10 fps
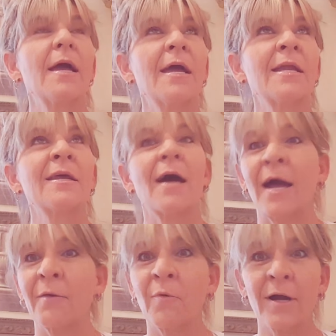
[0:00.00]
And
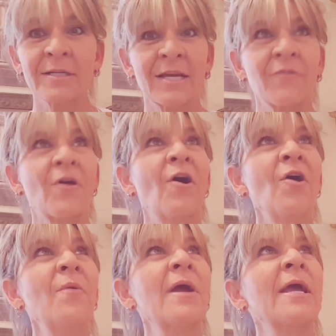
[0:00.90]
I walked down the
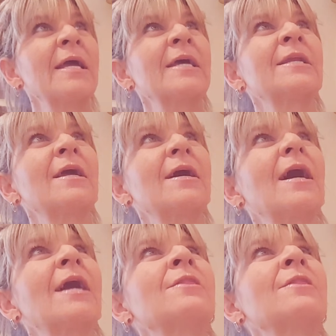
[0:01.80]
hallway and I